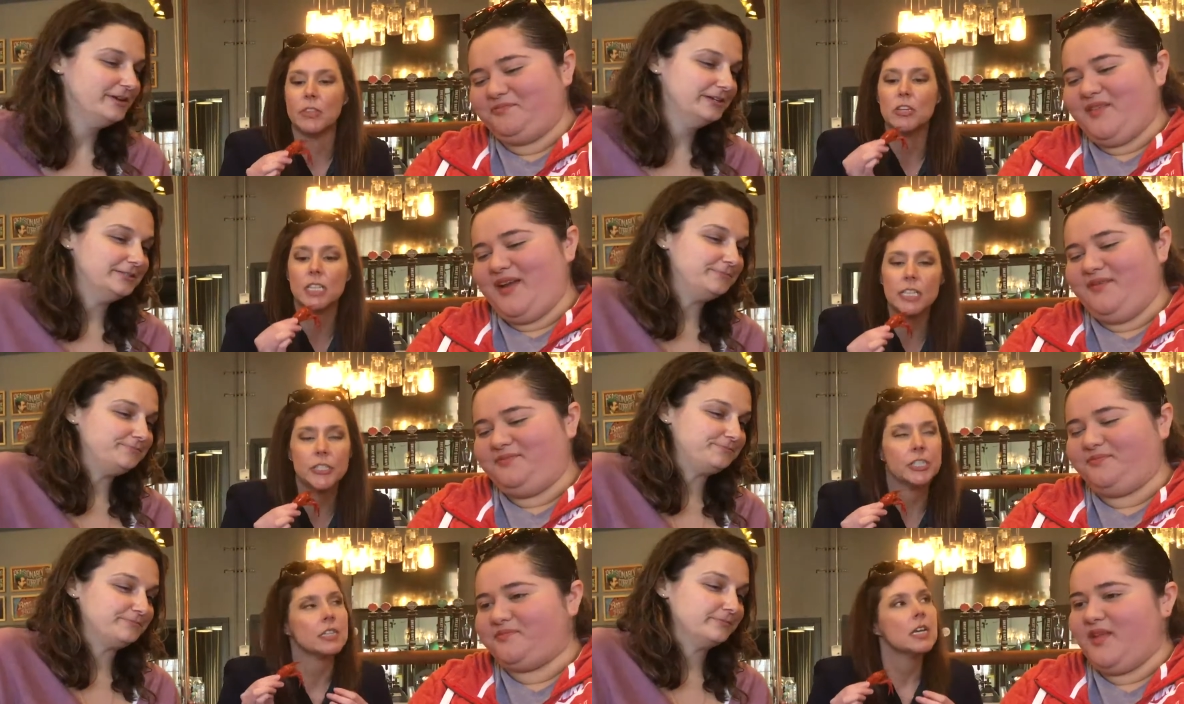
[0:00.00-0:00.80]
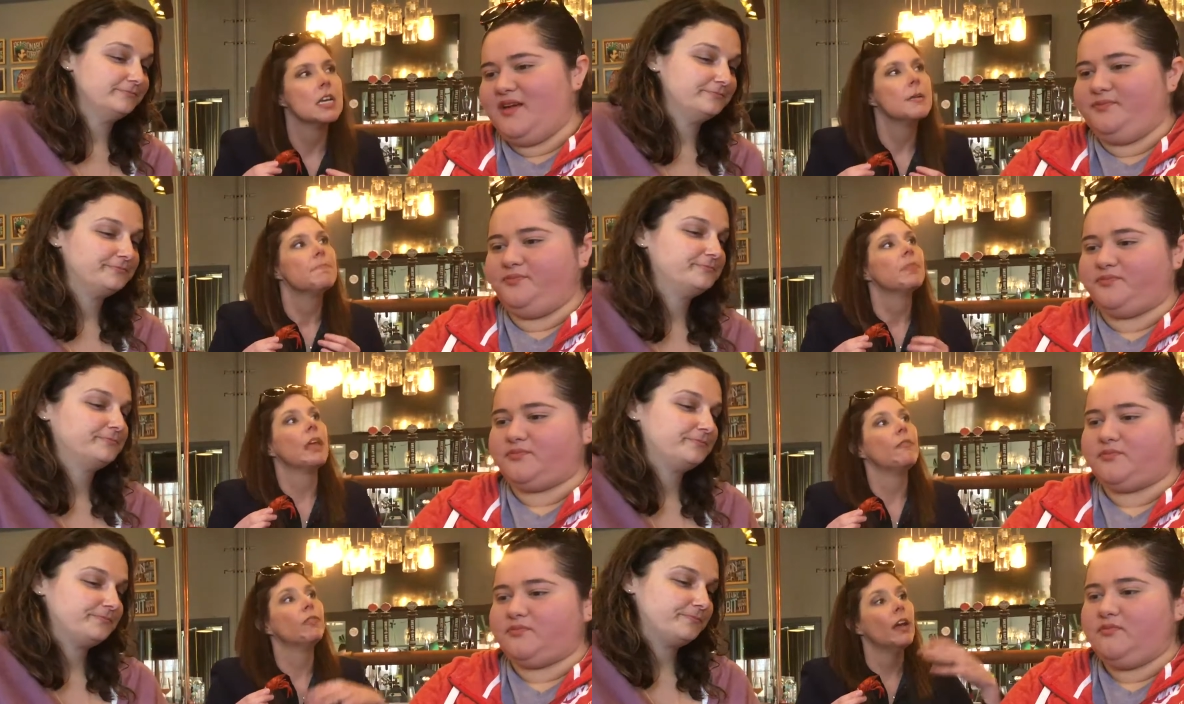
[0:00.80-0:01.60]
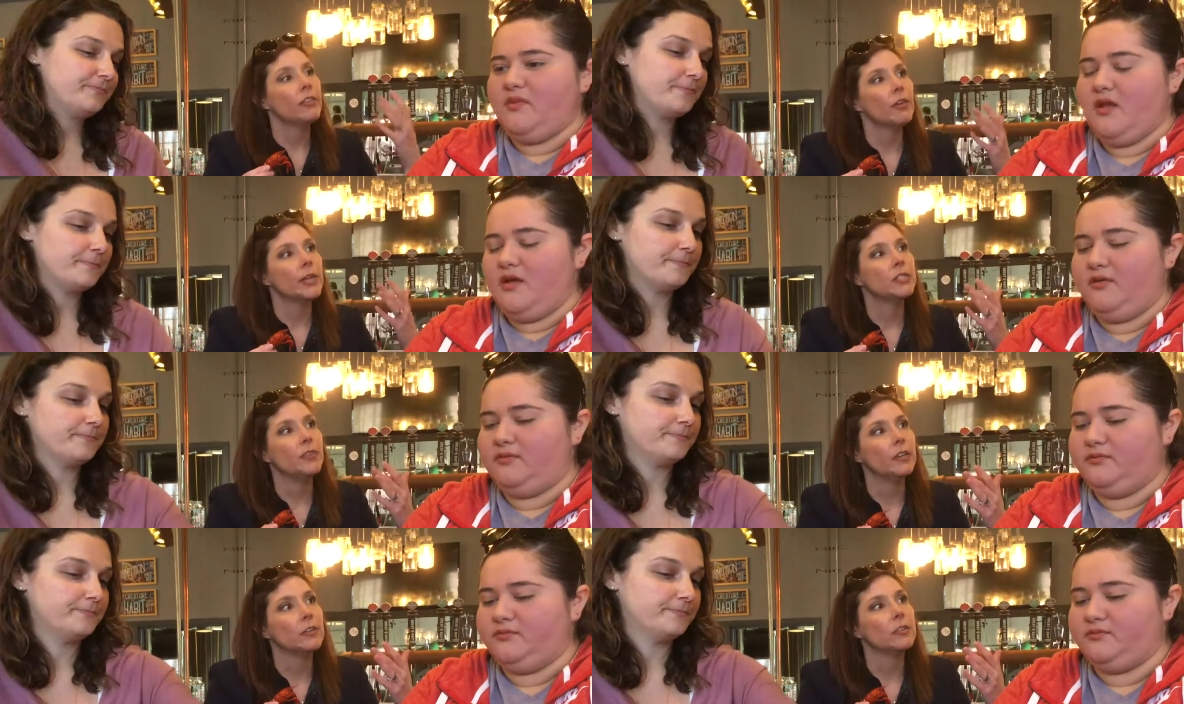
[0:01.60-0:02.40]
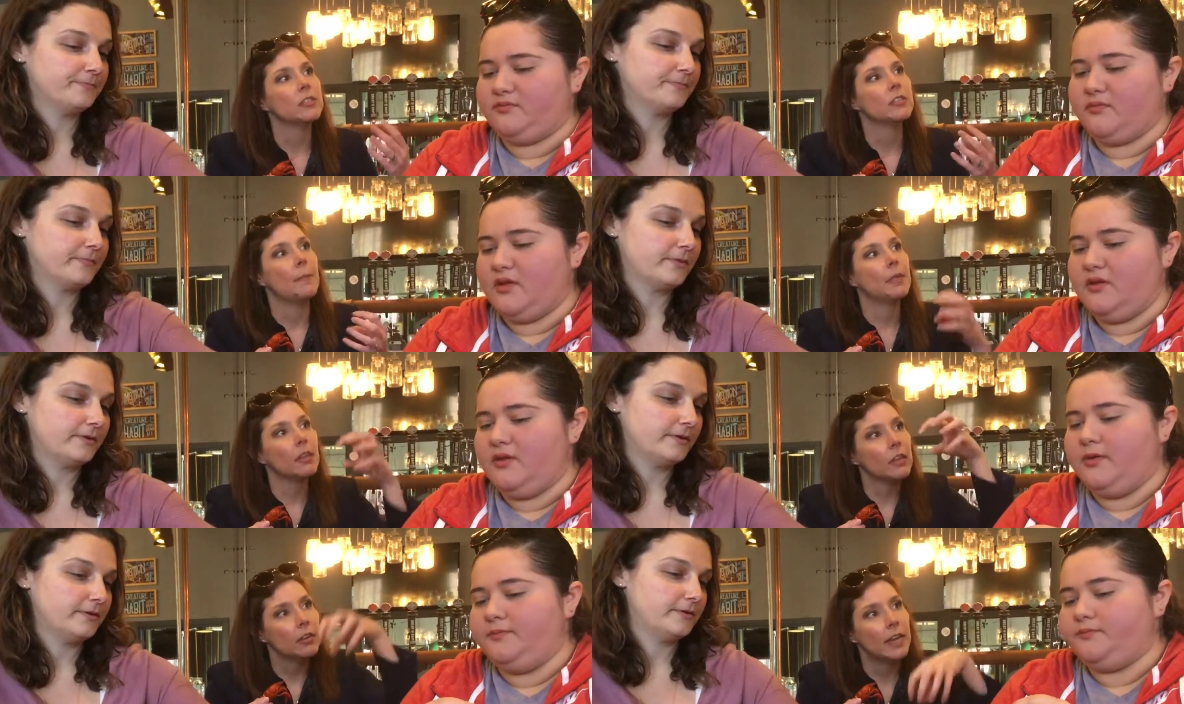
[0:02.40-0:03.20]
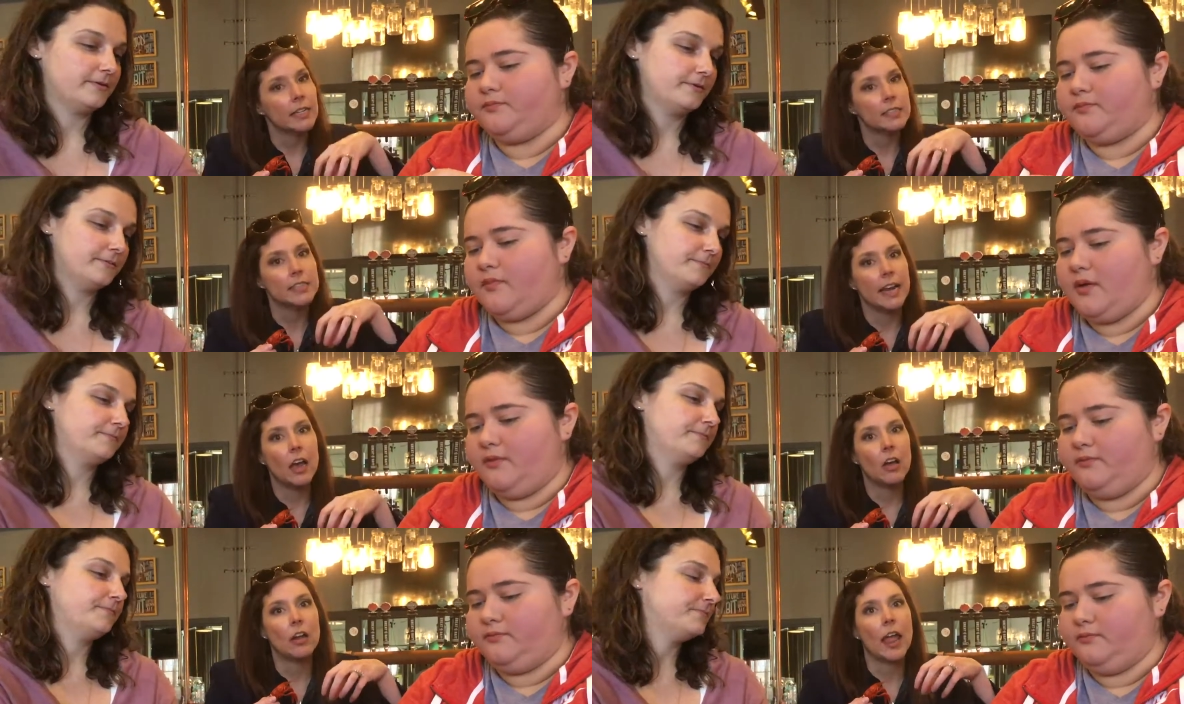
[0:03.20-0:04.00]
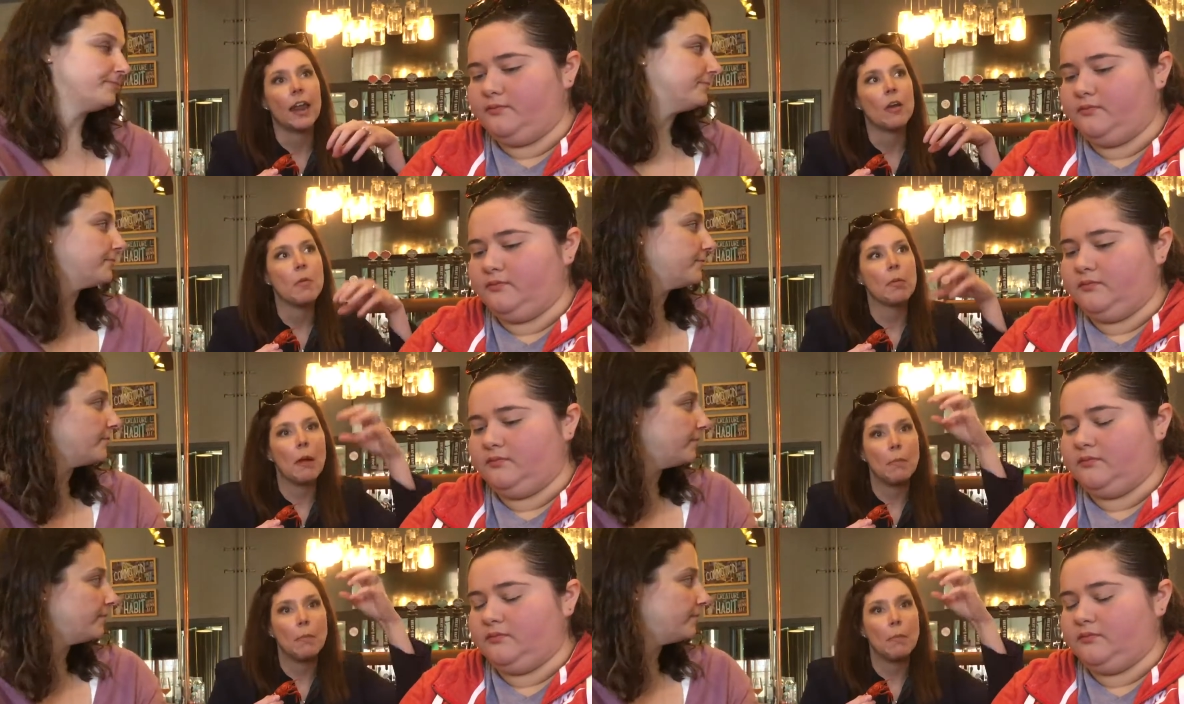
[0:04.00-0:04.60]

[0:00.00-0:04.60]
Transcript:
Speaker 1: but they're delicious. They flood the rice fields. They put the little nets down, and I remember my